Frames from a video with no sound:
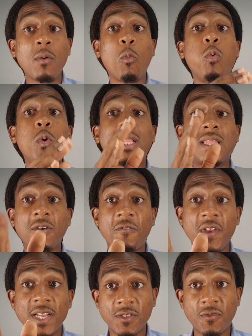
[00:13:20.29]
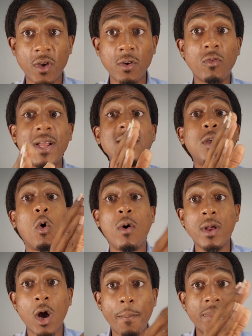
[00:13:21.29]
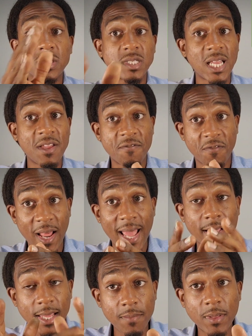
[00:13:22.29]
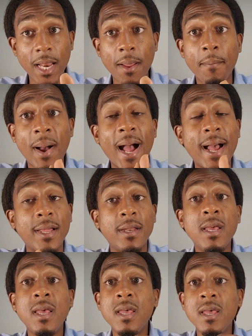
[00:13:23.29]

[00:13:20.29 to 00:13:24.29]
with the Fed's fund rate going up or staying flat. Keep that in mind.